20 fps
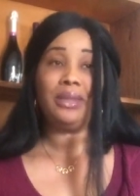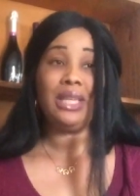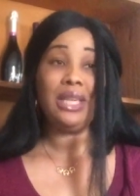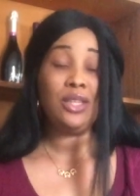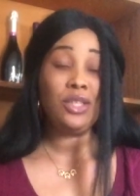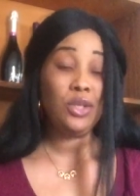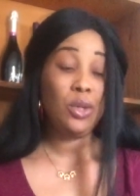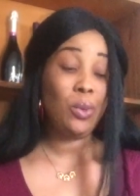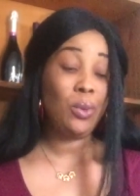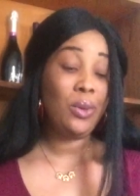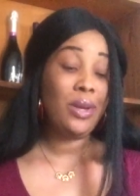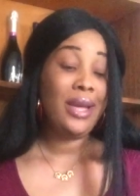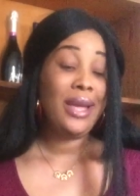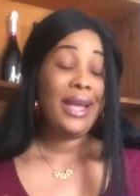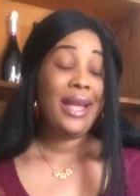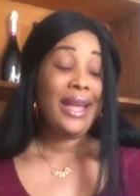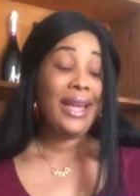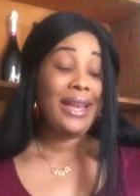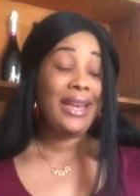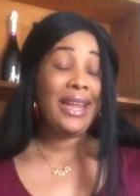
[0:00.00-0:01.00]
So,
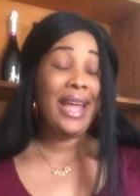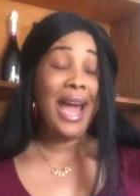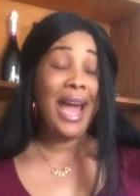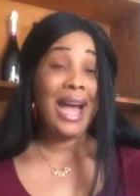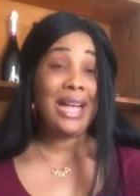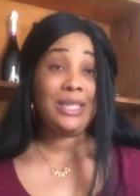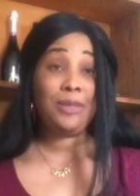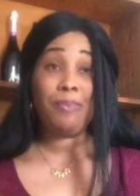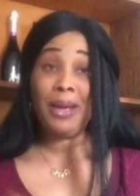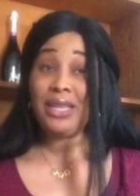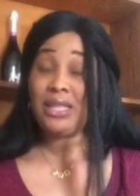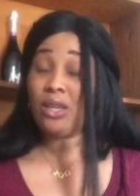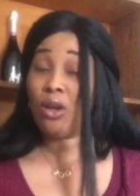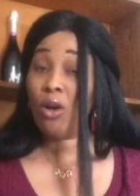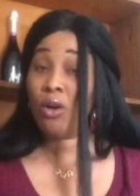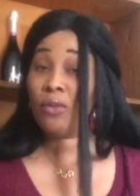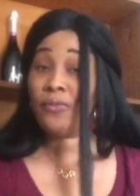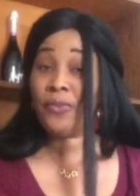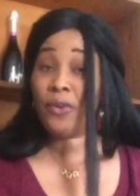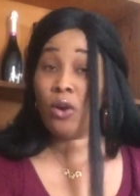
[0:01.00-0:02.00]
the aspect
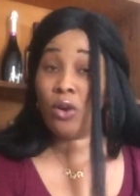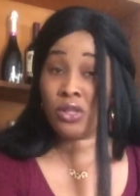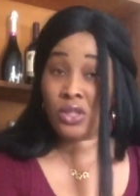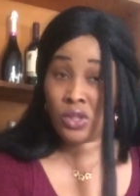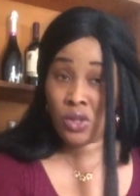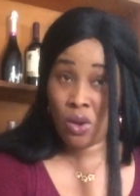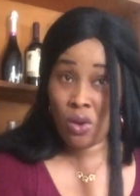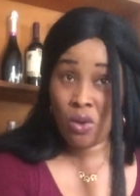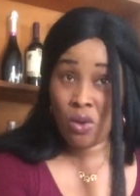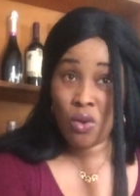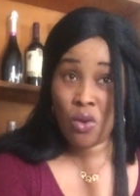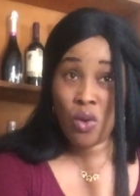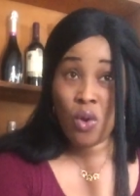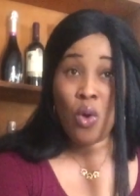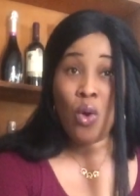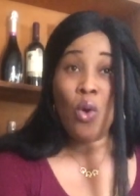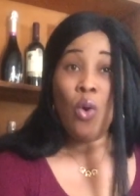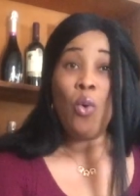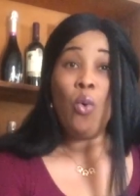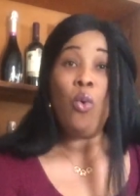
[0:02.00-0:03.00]
of OZO
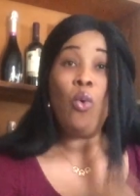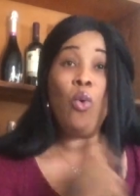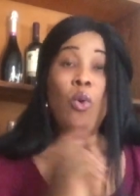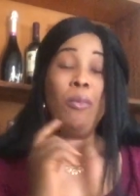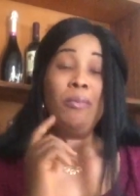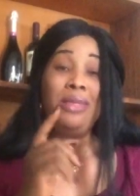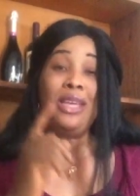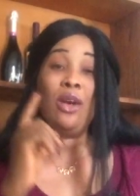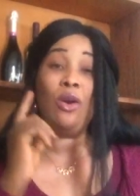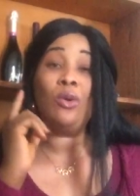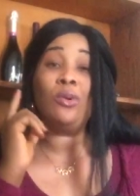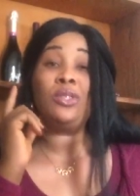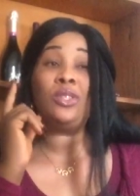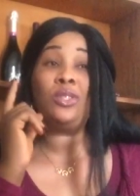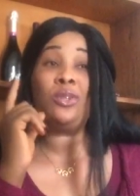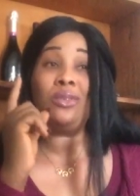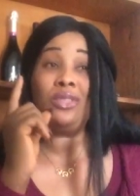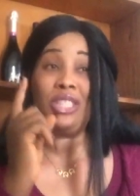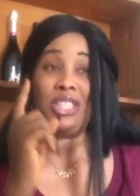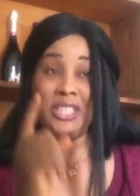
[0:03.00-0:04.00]
whom the
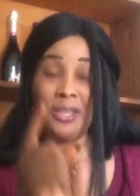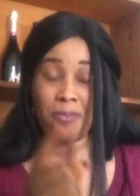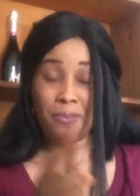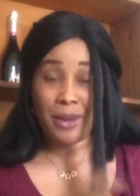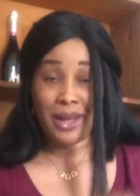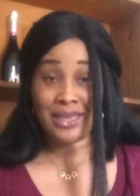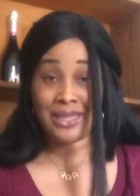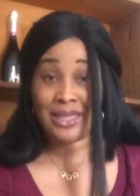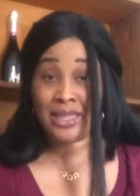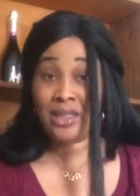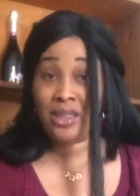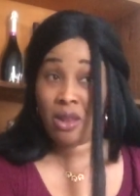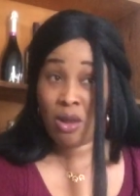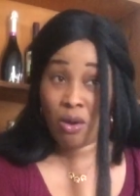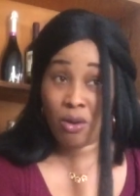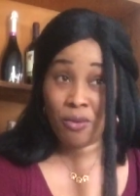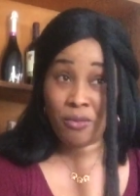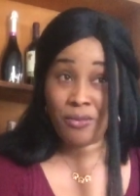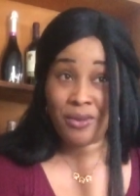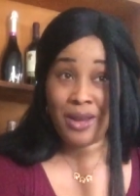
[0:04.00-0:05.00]
ozone shippers
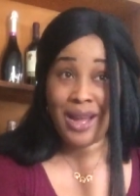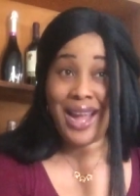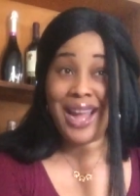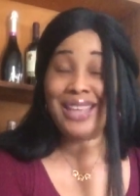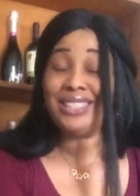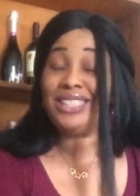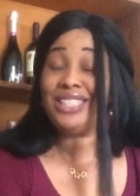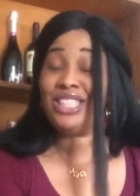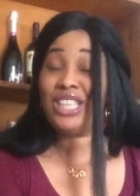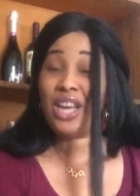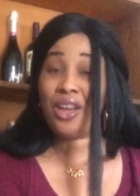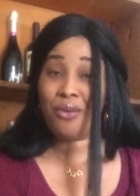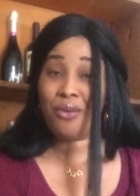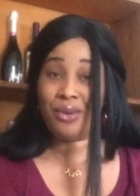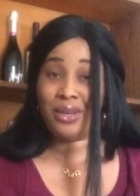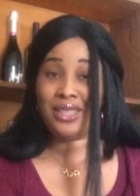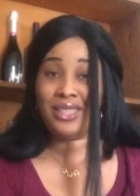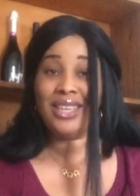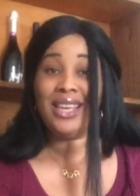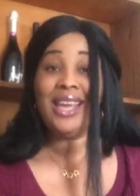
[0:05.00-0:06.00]
love and
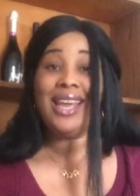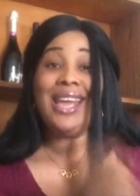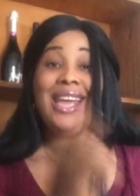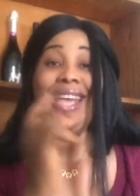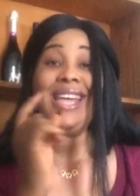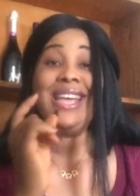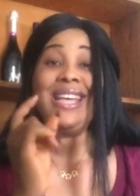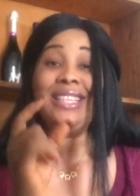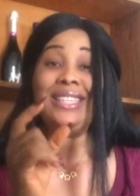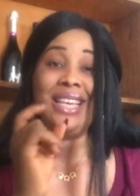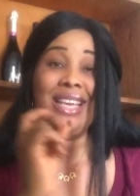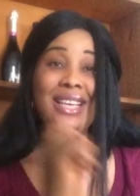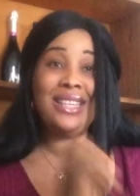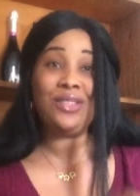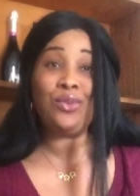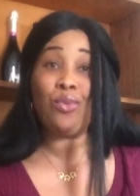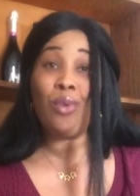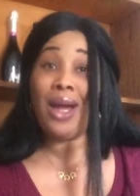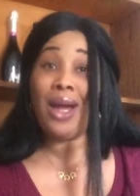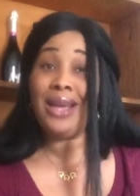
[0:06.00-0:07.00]
cherish is
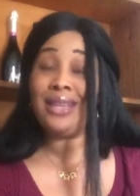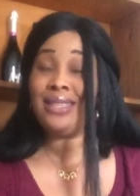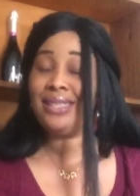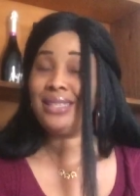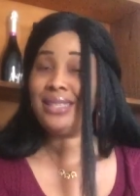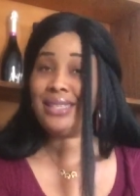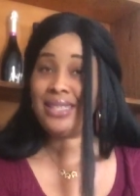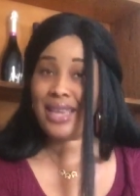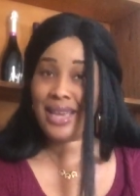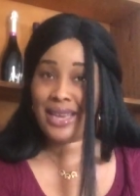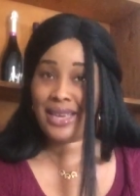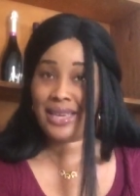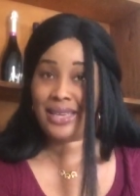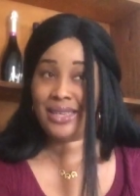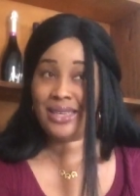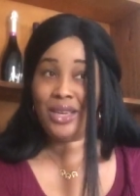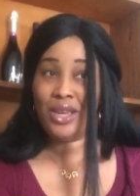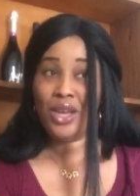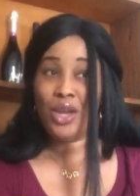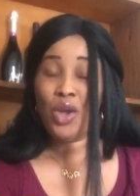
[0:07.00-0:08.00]
his rising sign,
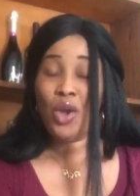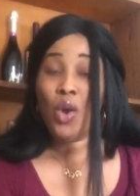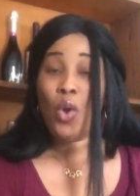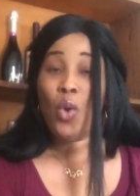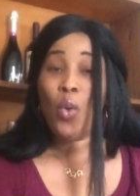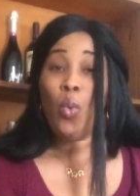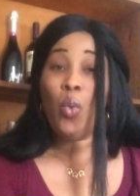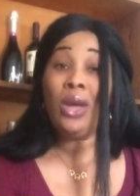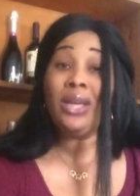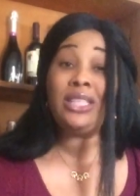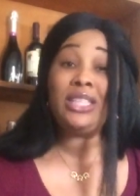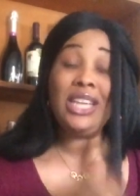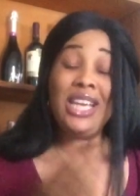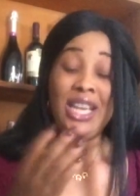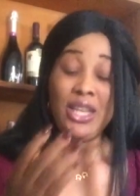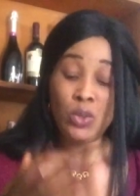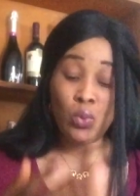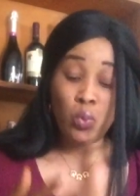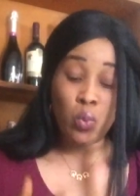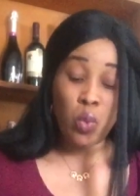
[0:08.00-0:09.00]
which
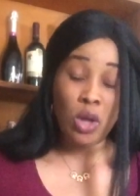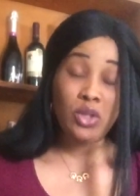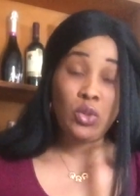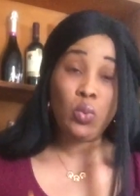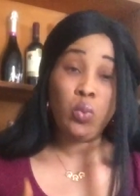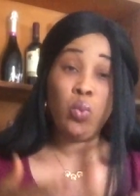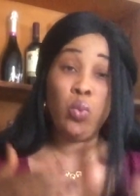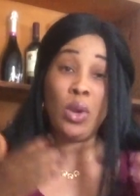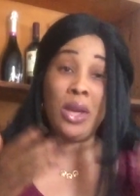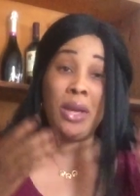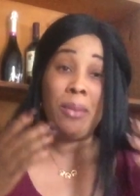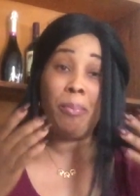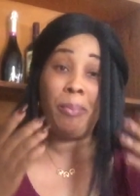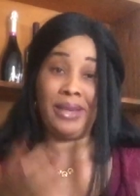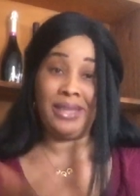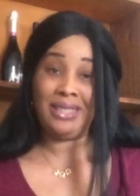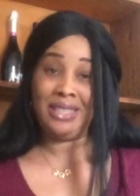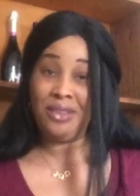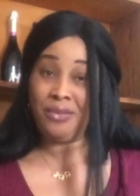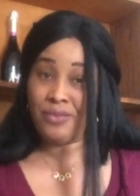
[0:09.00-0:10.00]
is what we
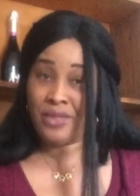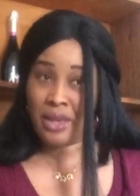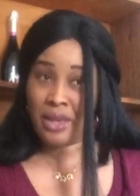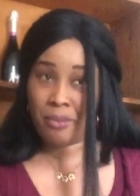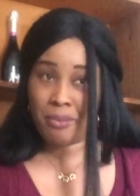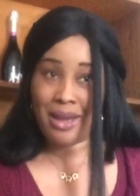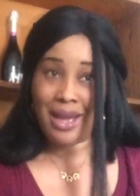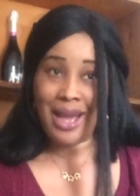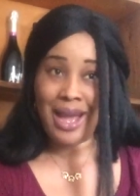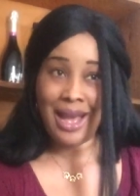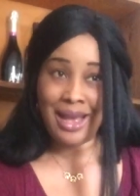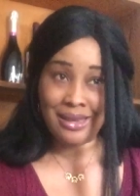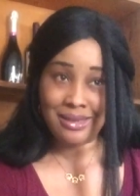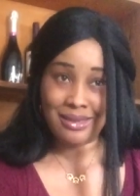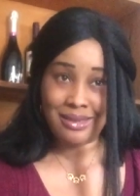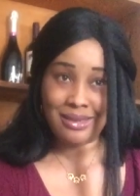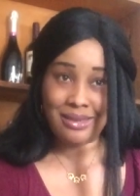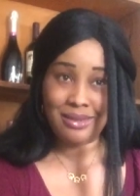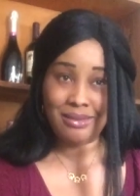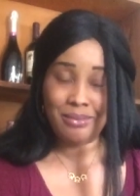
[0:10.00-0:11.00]
perceive them
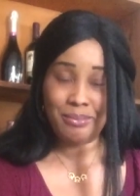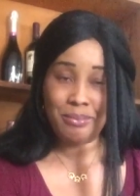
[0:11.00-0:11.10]
as.